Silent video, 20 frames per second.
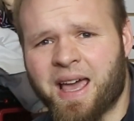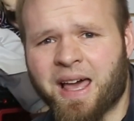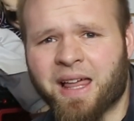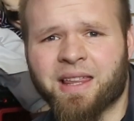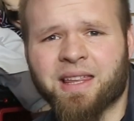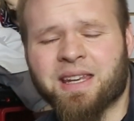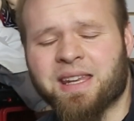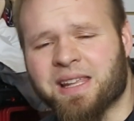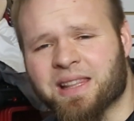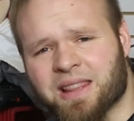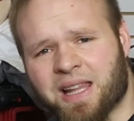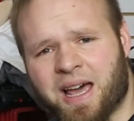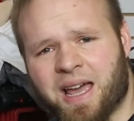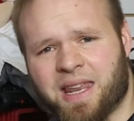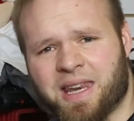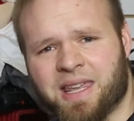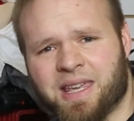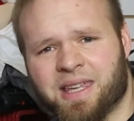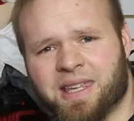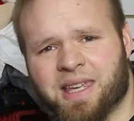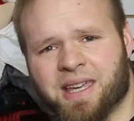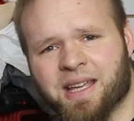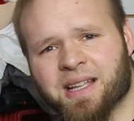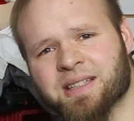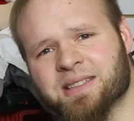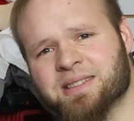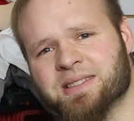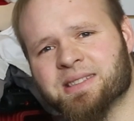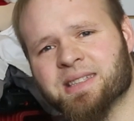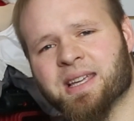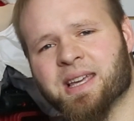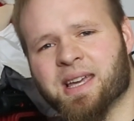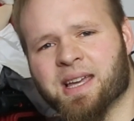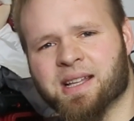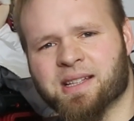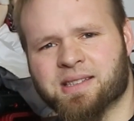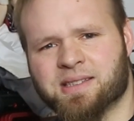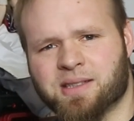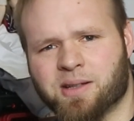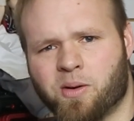LED lighting kits,
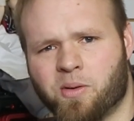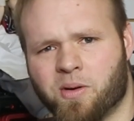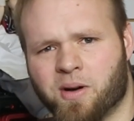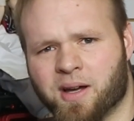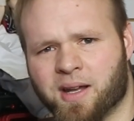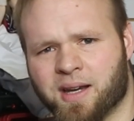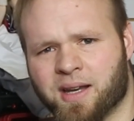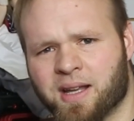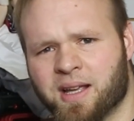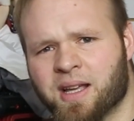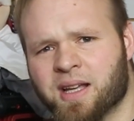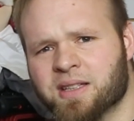and so on.